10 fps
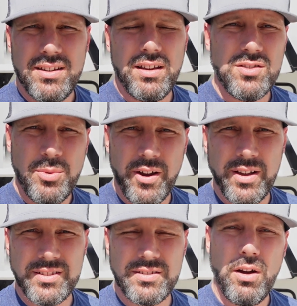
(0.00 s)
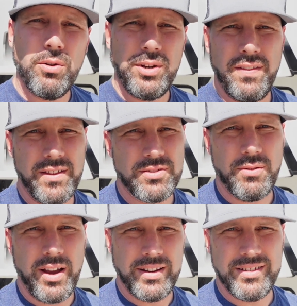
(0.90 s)
experience owning this
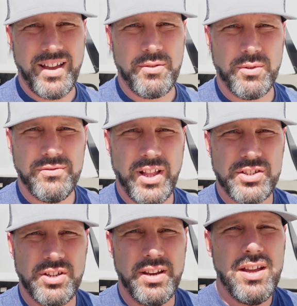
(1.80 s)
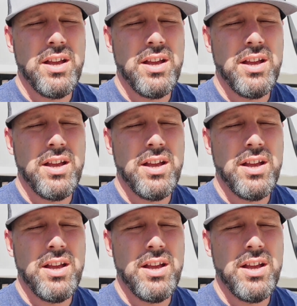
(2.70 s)
Grand Design Reflection.